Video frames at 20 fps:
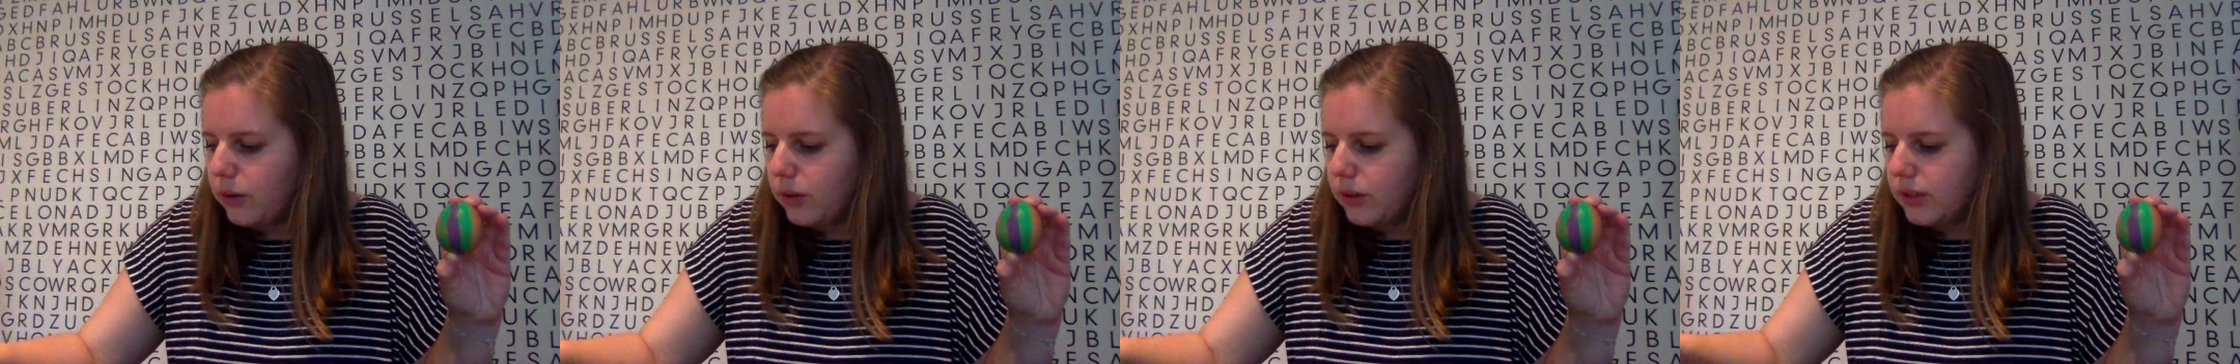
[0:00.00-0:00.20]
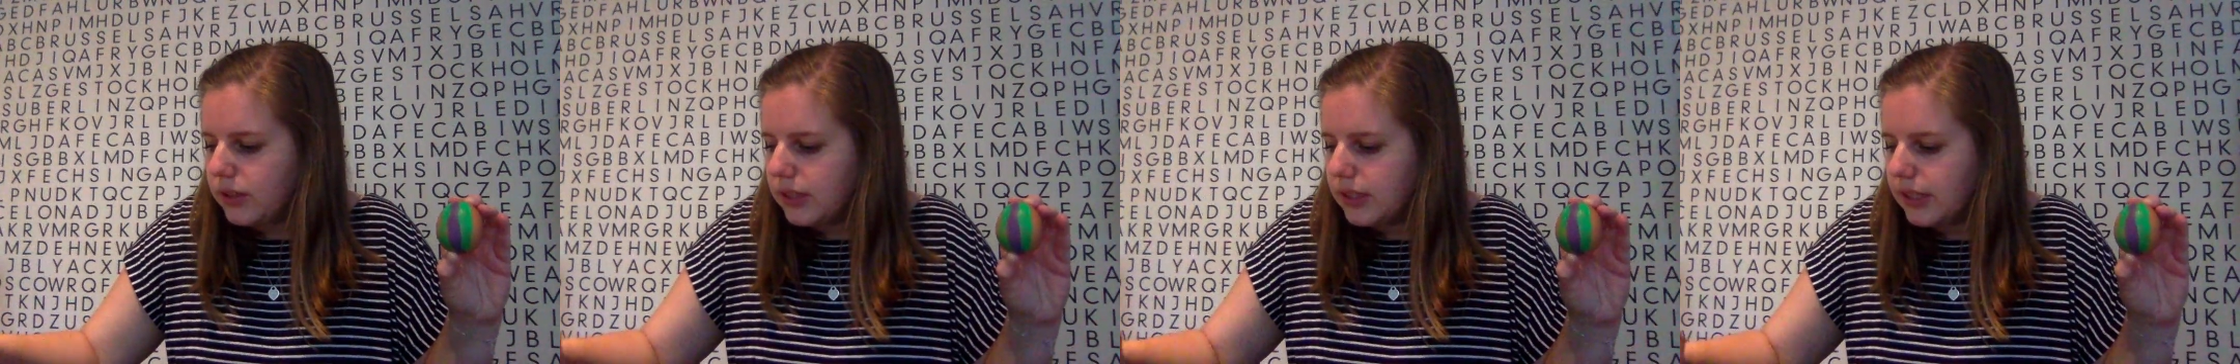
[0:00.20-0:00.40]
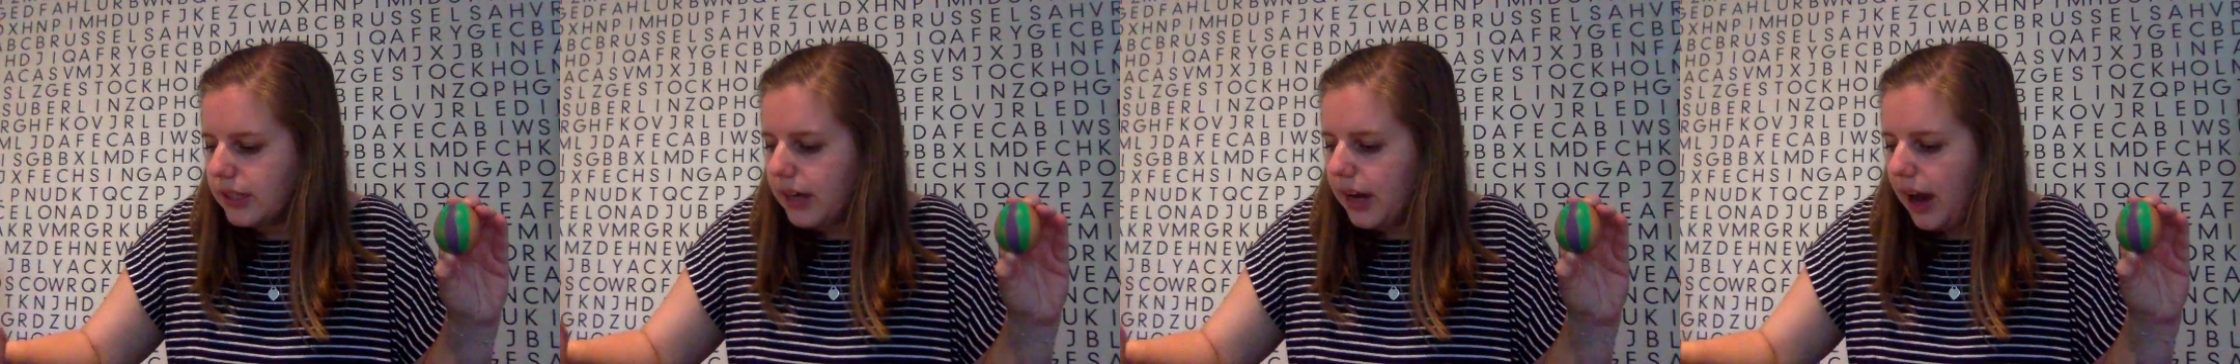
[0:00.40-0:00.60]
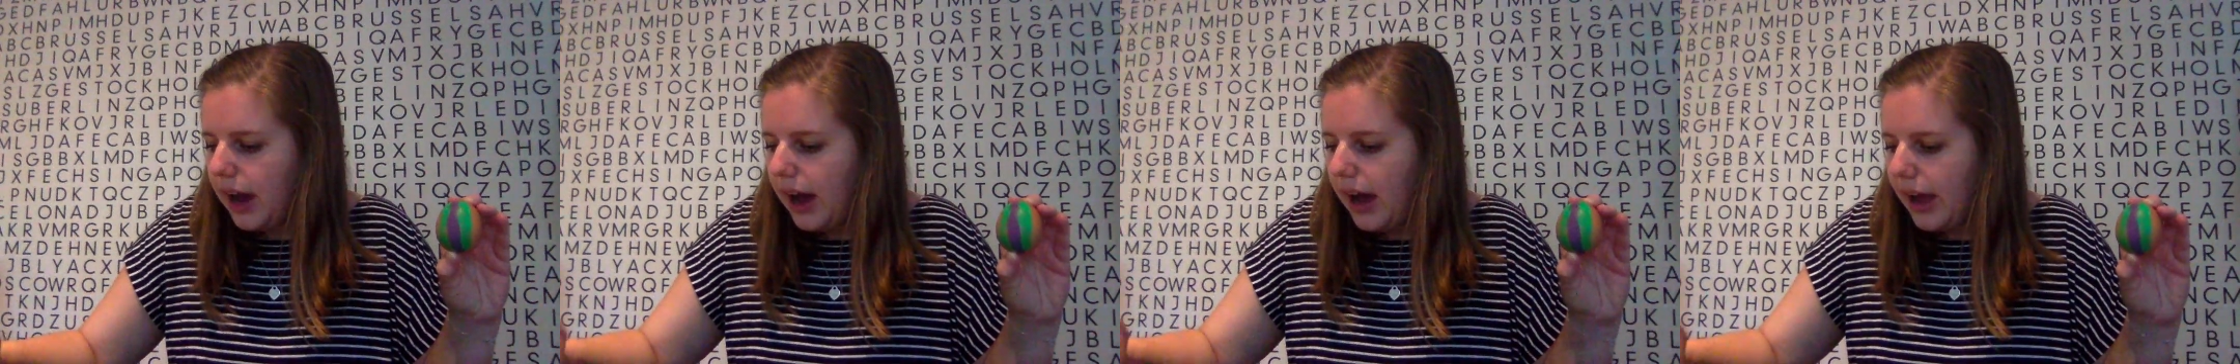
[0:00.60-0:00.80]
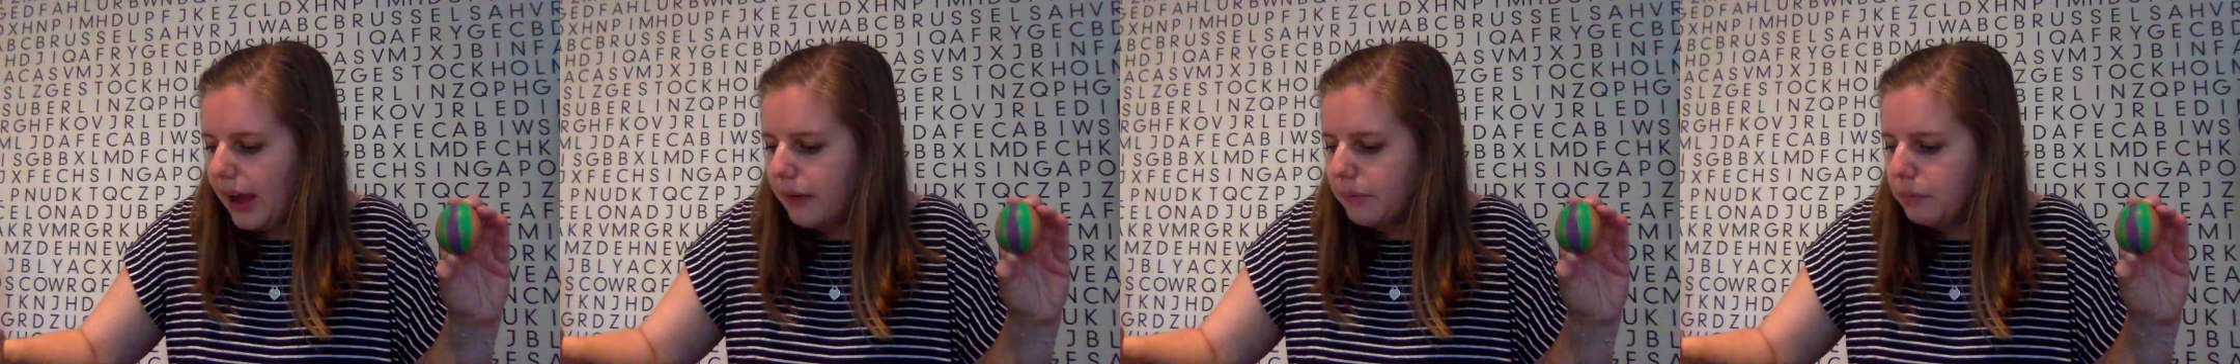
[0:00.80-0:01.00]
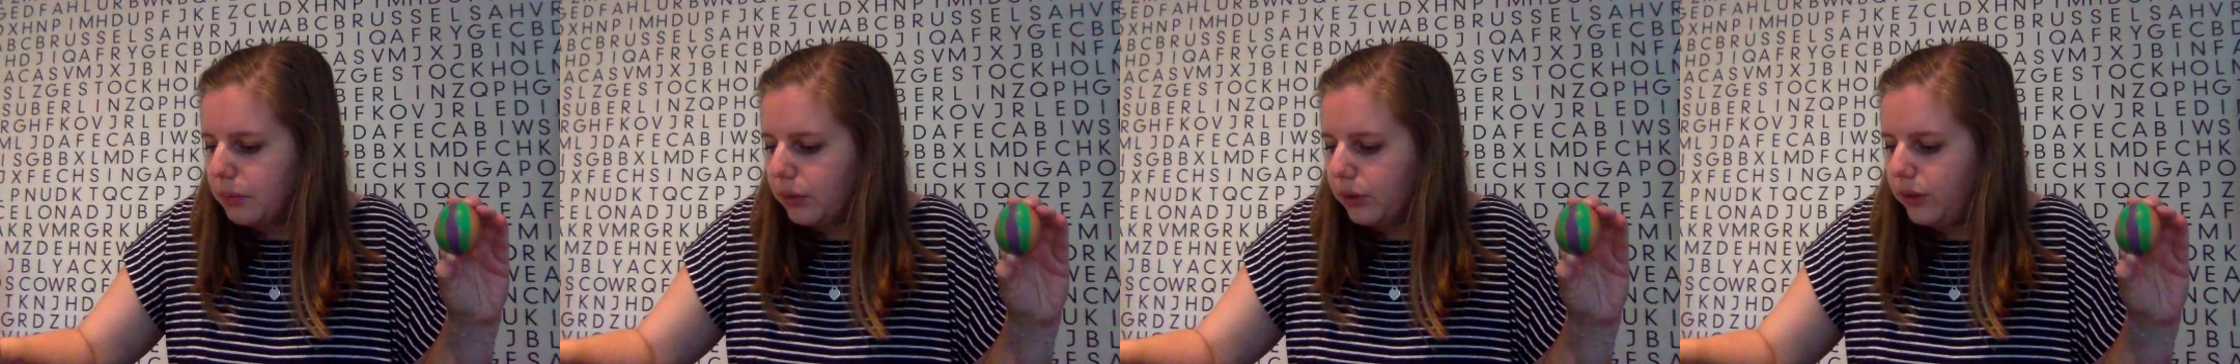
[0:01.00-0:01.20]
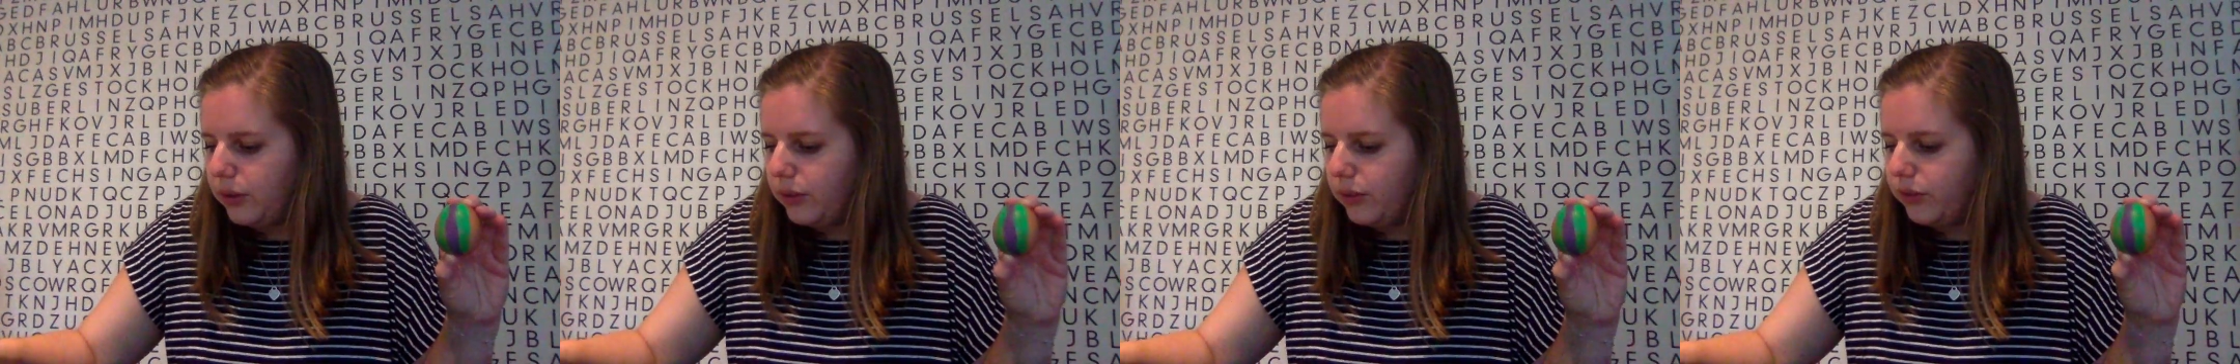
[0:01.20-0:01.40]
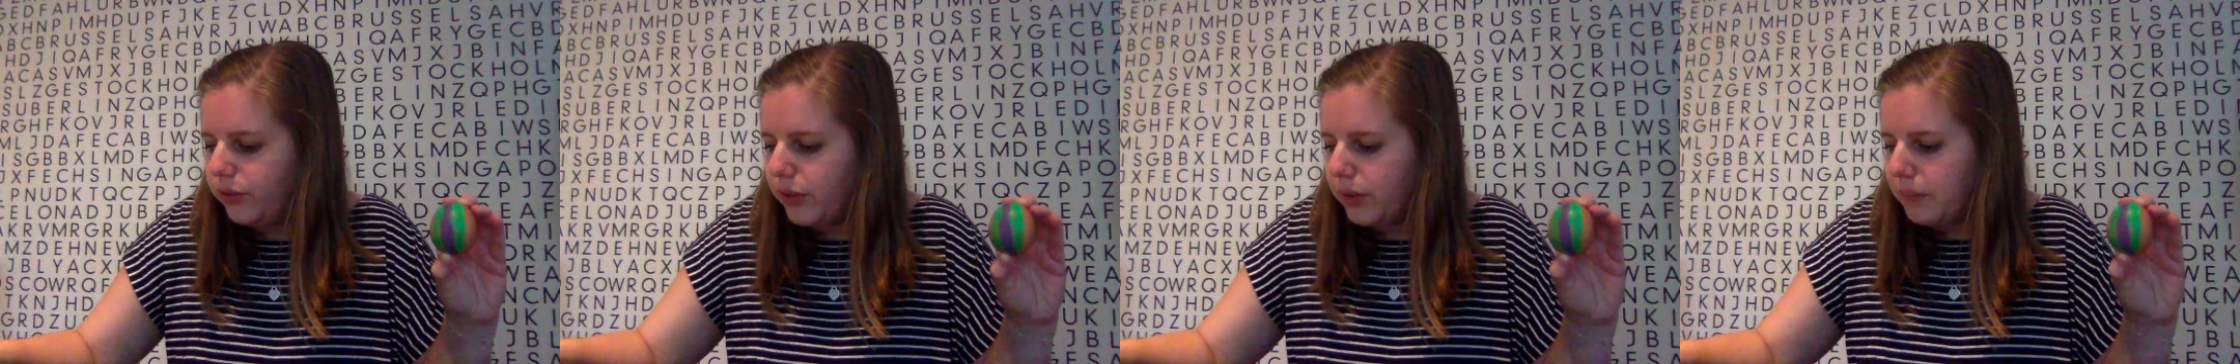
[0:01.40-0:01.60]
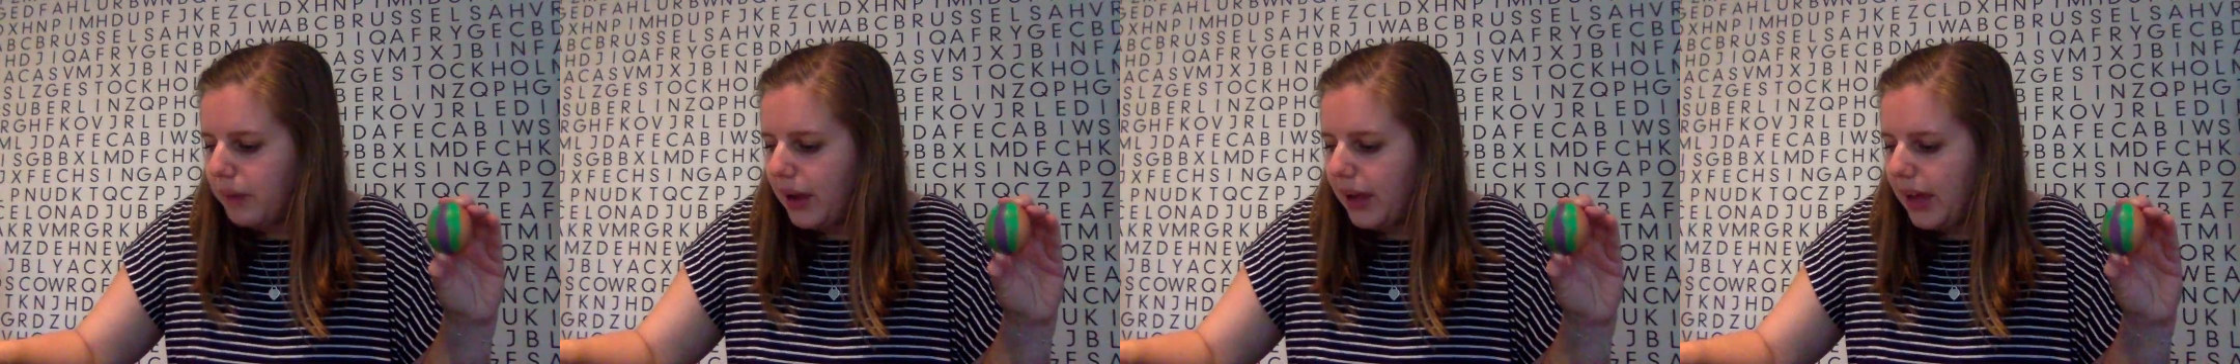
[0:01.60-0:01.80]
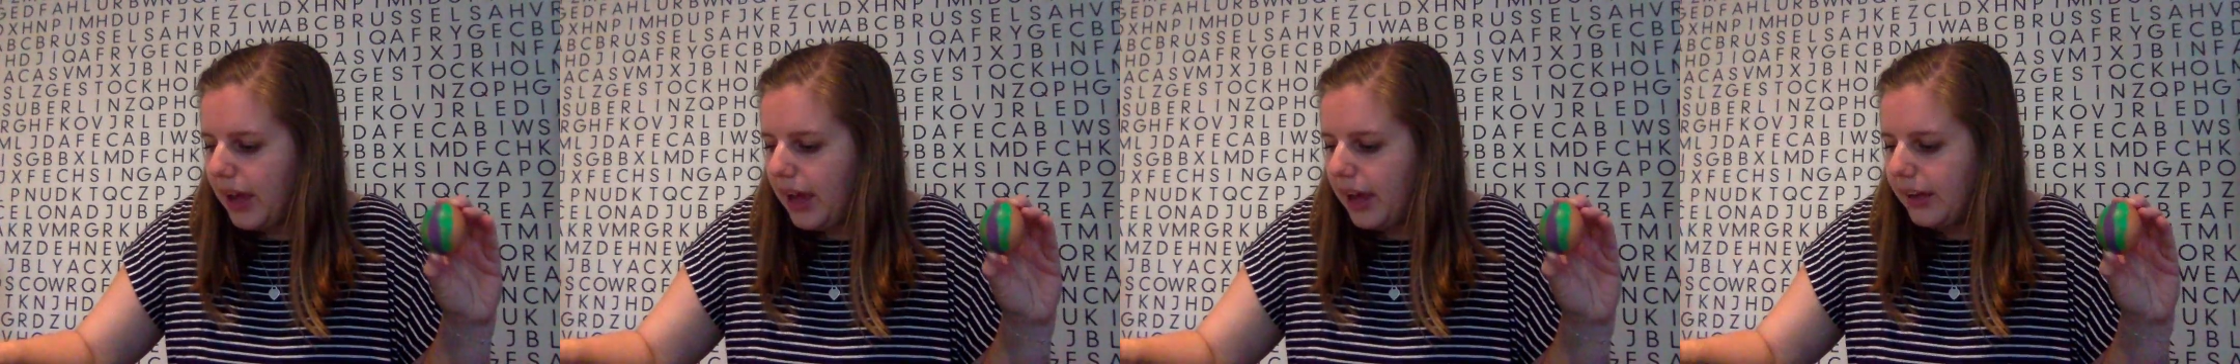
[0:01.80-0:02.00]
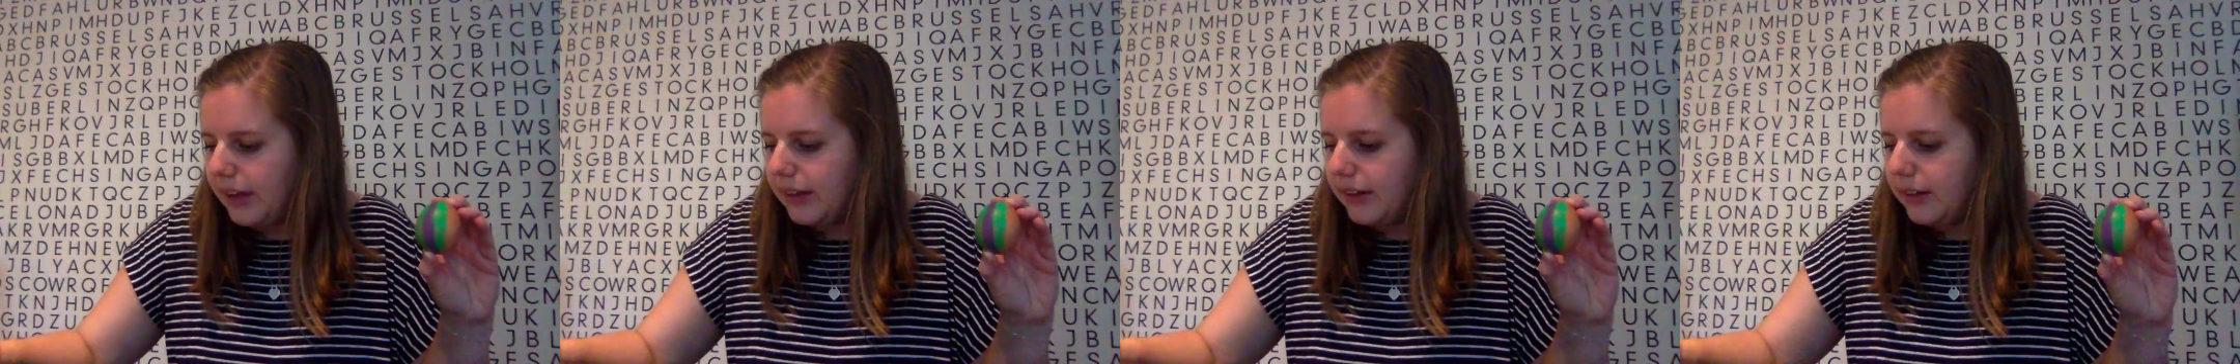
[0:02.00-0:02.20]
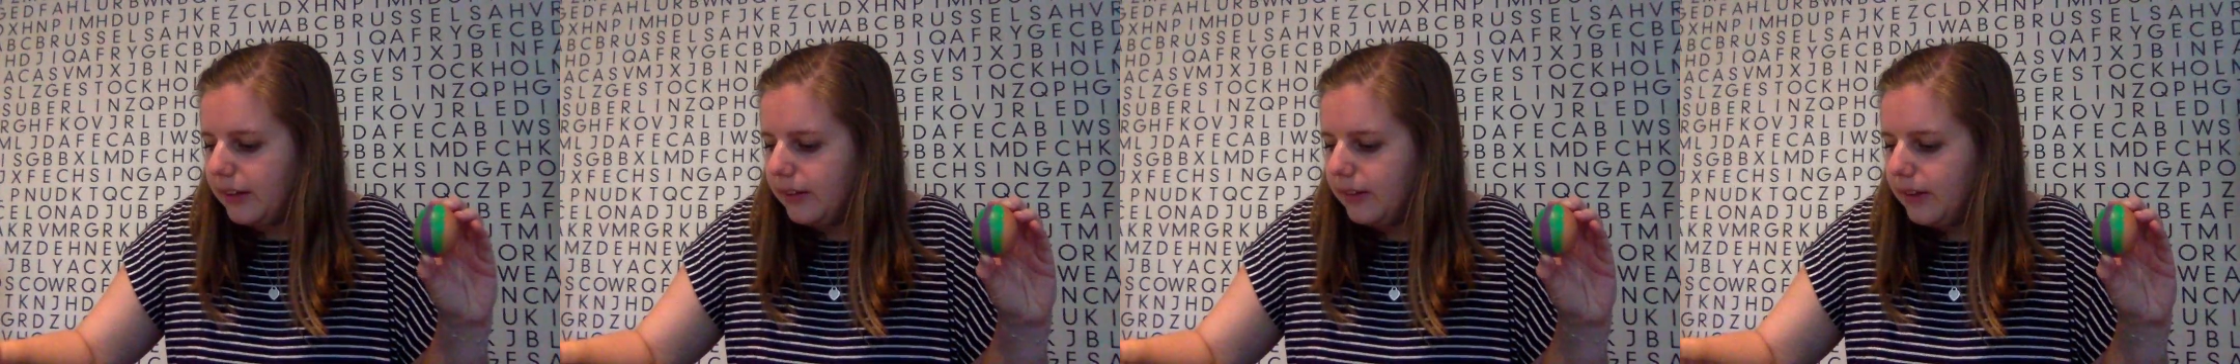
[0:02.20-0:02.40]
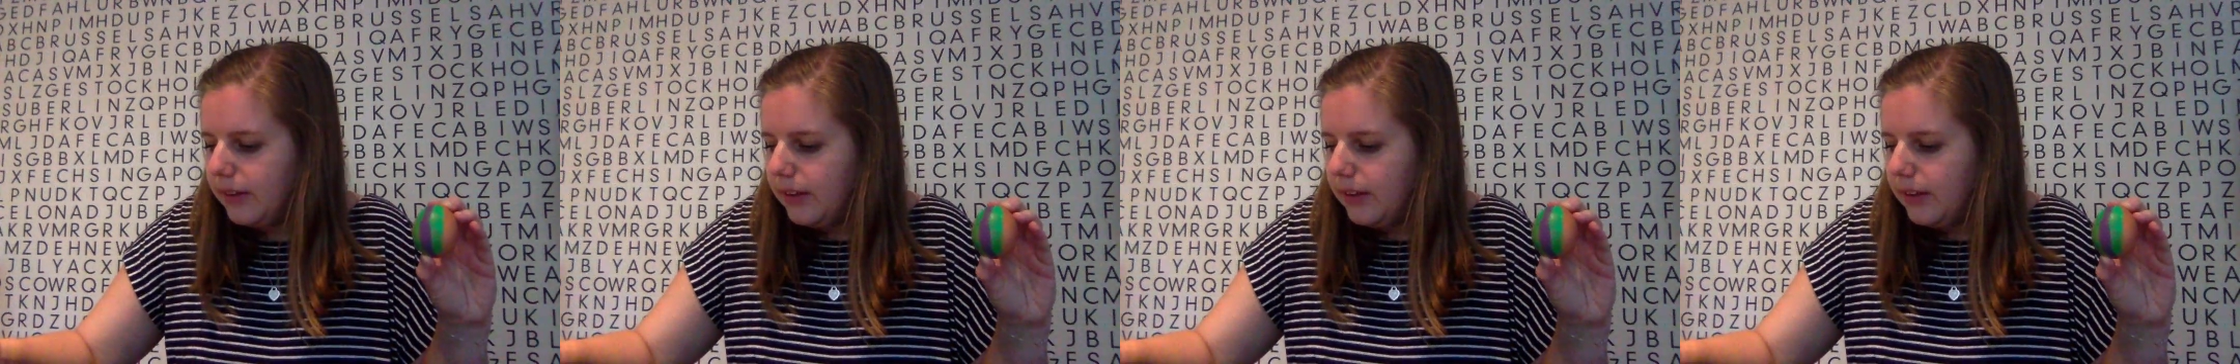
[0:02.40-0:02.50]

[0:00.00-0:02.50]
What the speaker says: or sky blue for my egg.